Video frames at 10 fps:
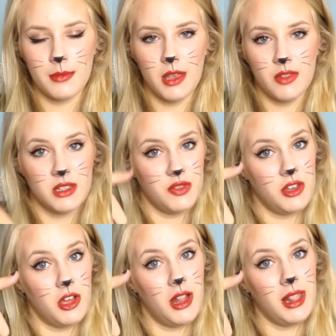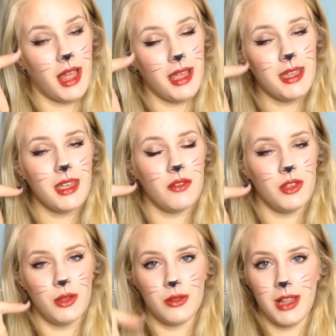give this video a like if
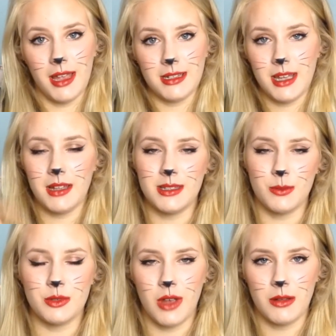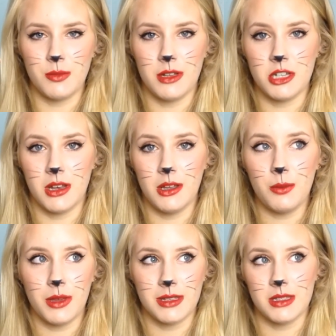you liked it, and subscribe to my channel
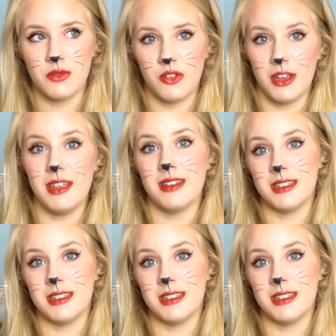because it's free and